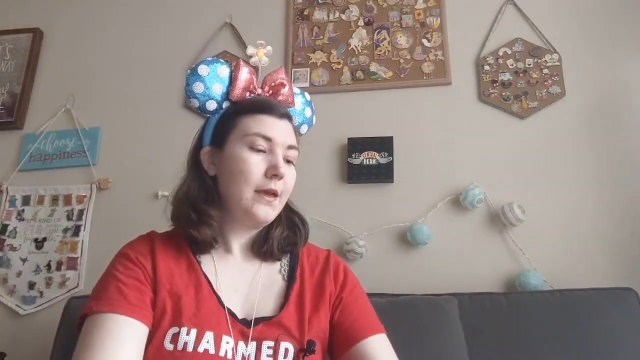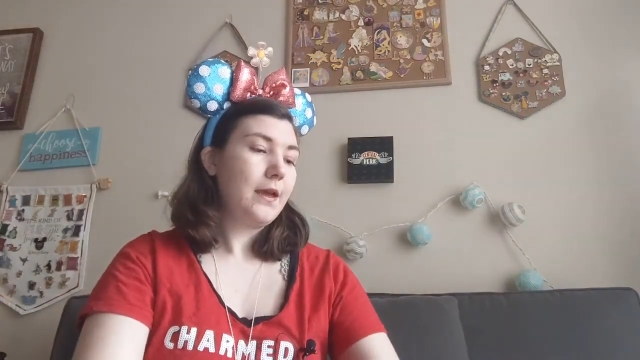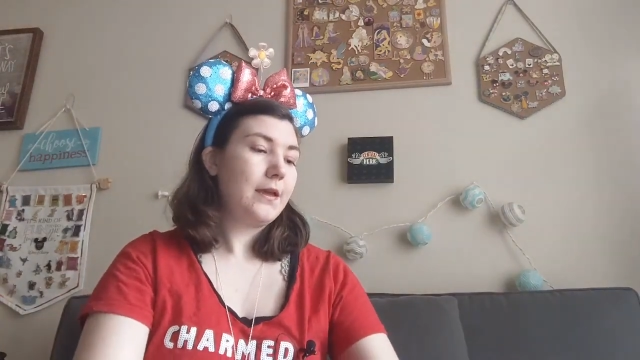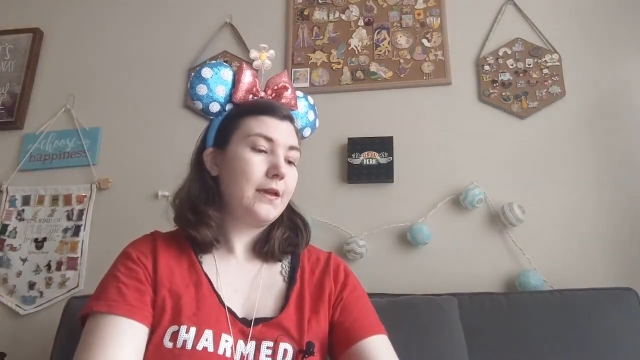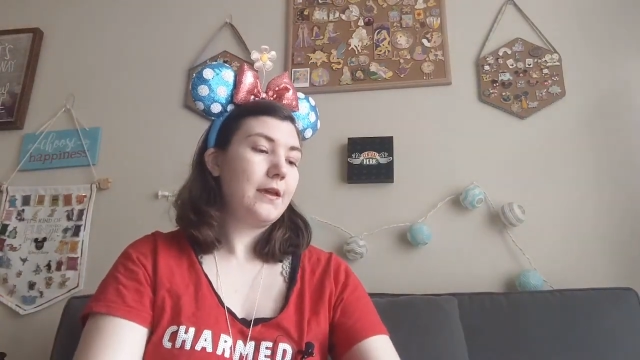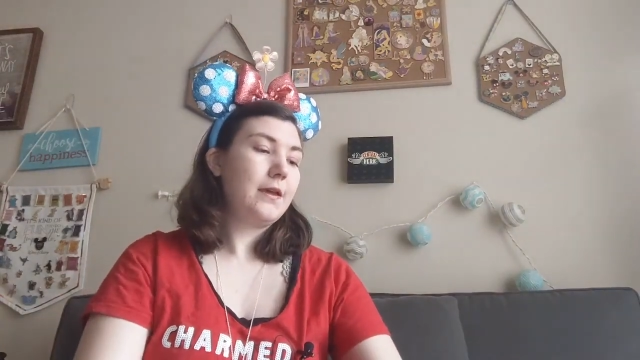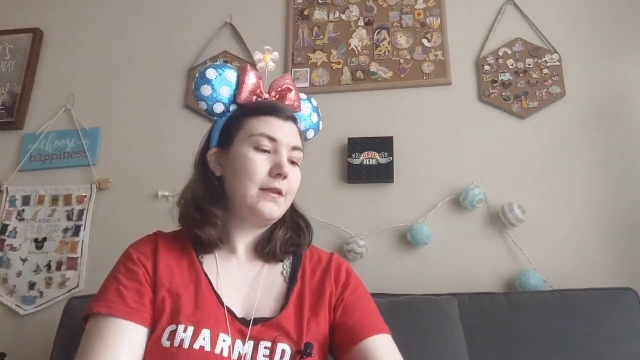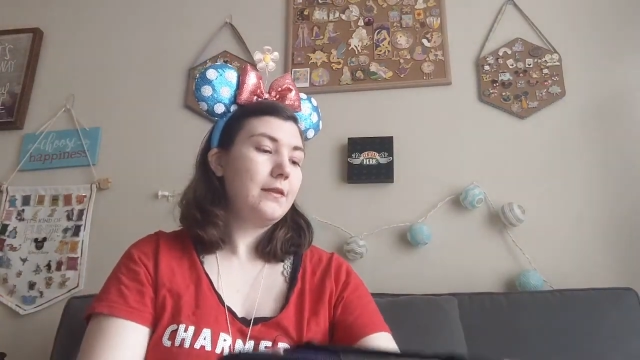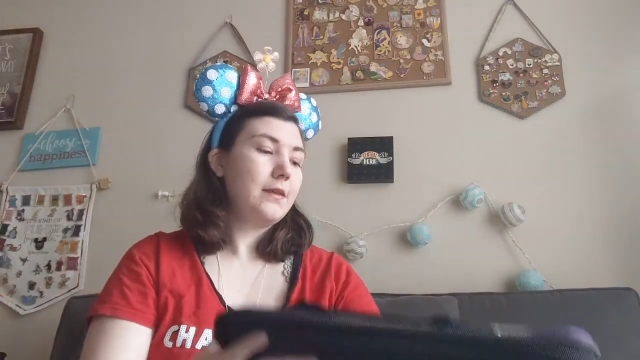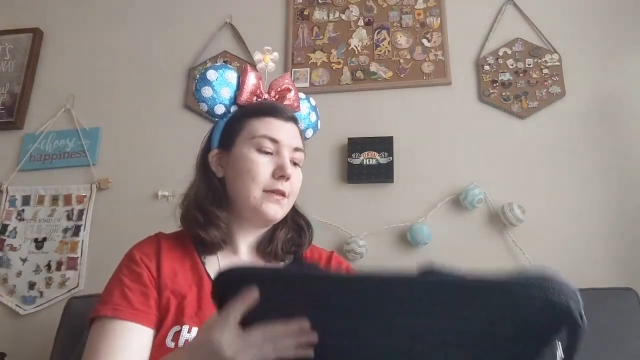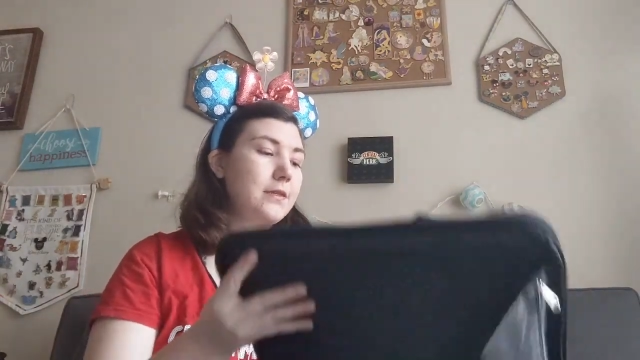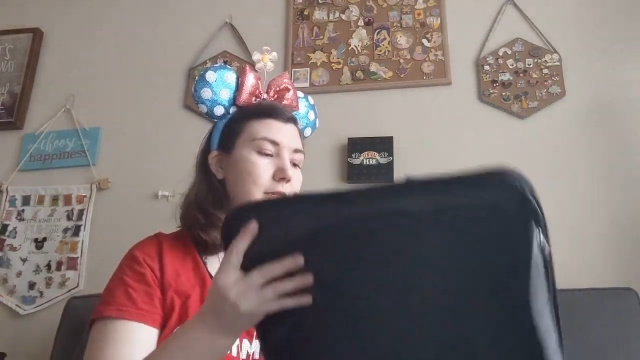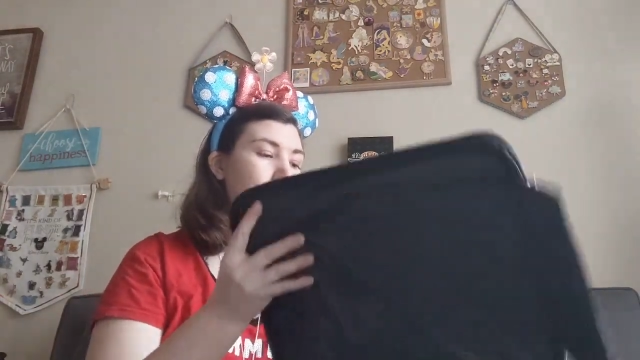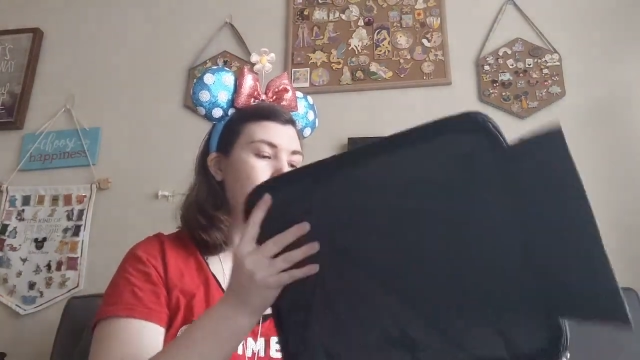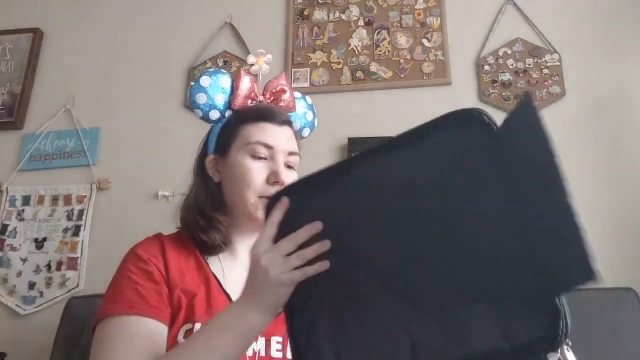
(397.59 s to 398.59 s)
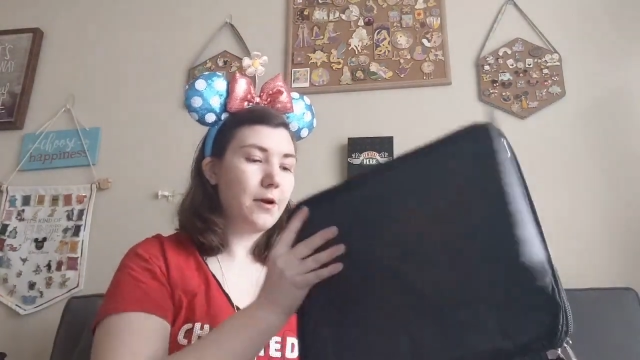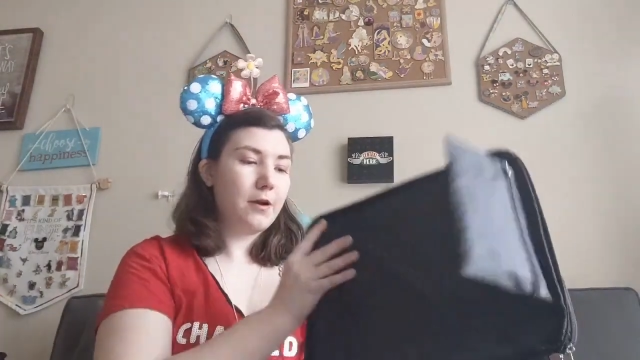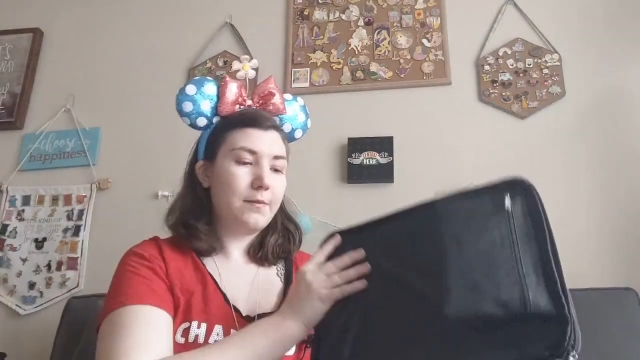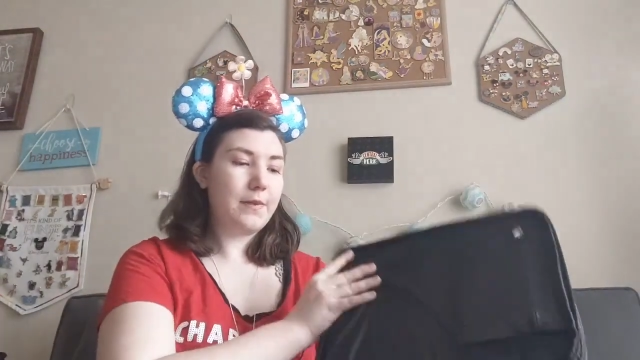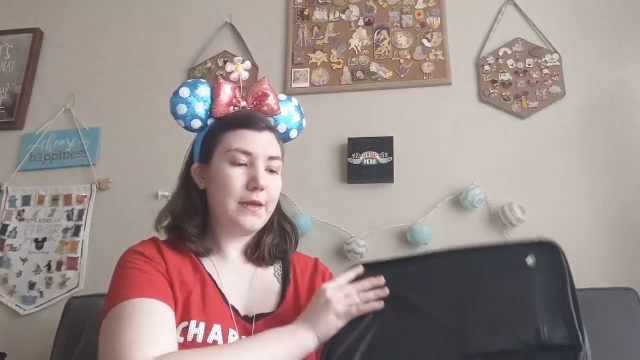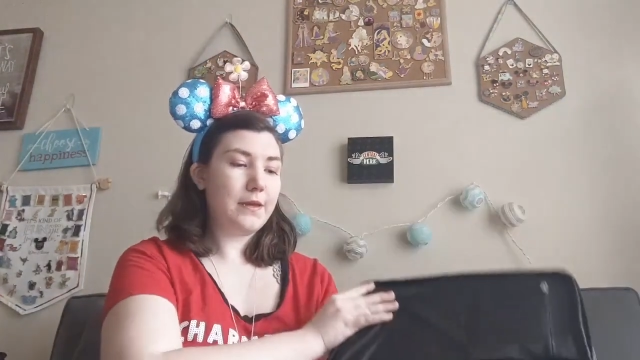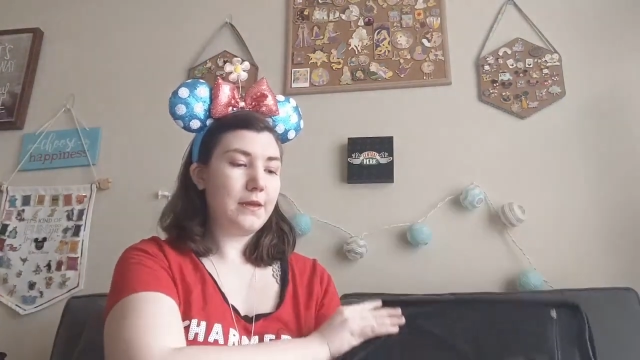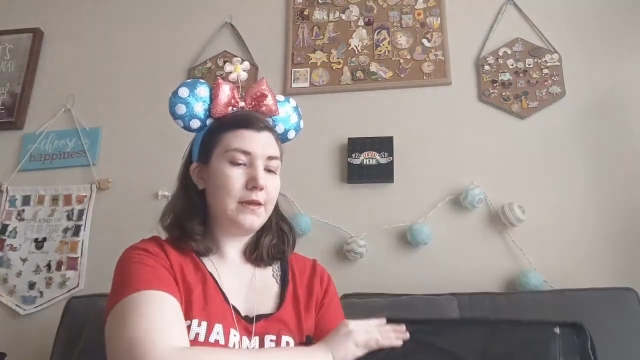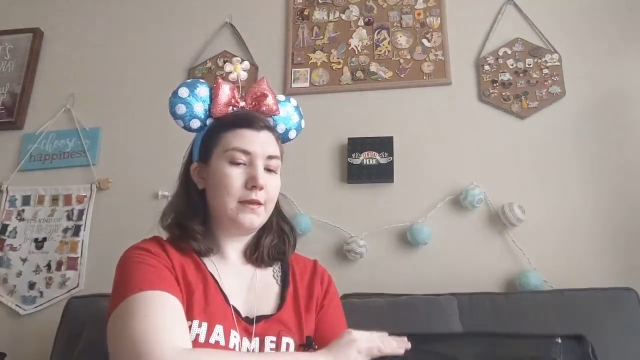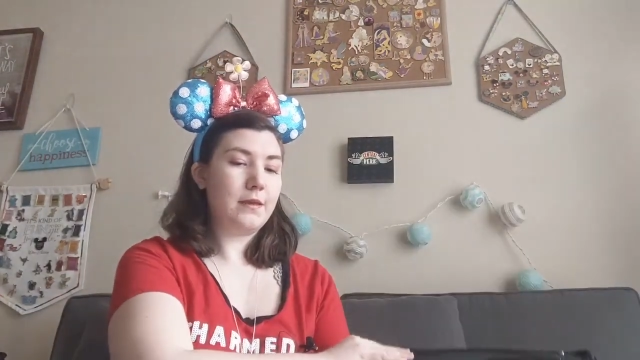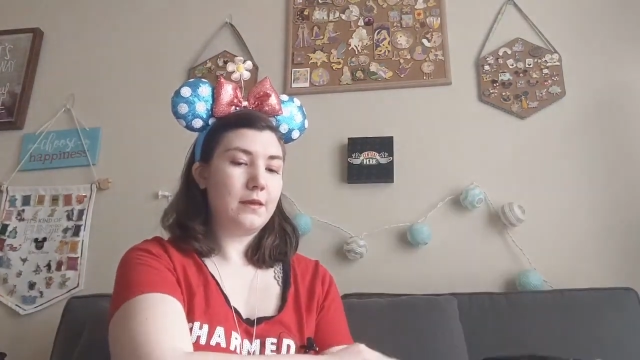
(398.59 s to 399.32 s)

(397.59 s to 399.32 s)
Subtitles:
And in this compartment,